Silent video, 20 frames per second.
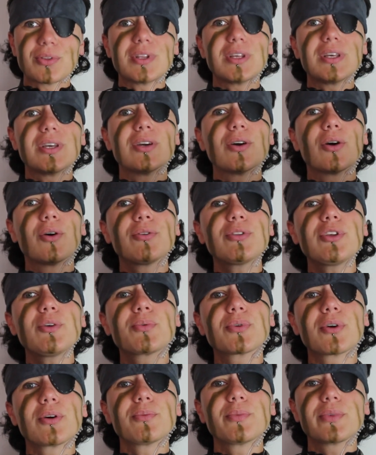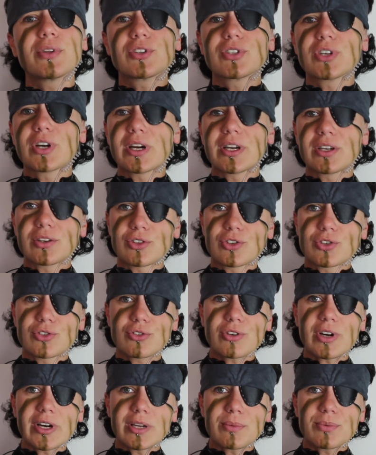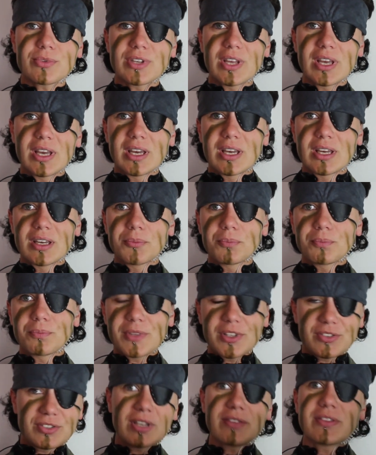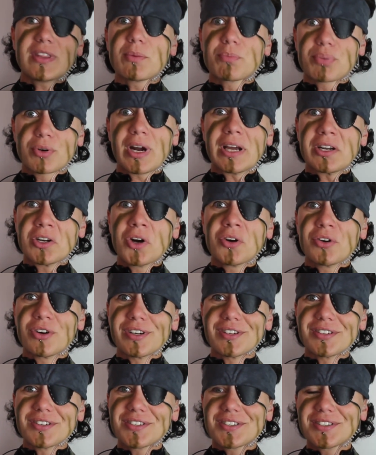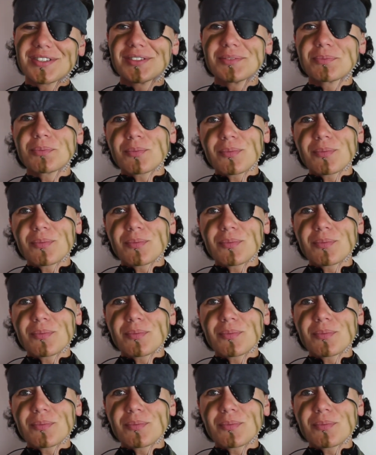the only problem with the tiger stripes is that they're bright orange.